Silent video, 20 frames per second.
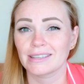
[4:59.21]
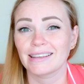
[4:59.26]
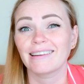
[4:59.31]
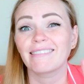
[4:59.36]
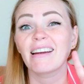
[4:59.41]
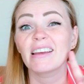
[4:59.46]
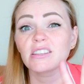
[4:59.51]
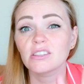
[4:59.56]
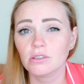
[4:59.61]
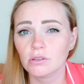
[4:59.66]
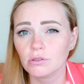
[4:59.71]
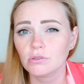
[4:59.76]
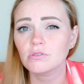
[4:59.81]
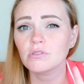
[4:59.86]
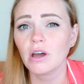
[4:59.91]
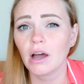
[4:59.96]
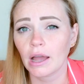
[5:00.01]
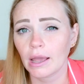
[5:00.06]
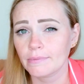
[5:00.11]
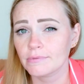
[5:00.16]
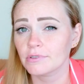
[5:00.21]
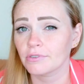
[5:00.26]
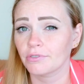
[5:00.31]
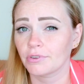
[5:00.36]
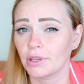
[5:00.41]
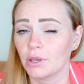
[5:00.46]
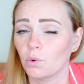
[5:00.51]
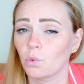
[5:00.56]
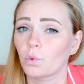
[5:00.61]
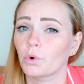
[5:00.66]
There are two types of
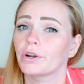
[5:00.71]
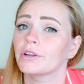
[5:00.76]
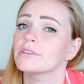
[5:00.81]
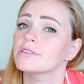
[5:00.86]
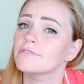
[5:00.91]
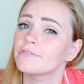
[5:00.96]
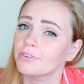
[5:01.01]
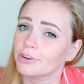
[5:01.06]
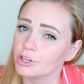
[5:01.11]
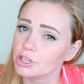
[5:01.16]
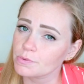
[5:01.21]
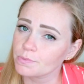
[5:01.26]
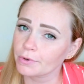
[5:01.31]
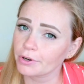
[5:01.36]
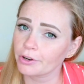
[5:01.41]
keywords, first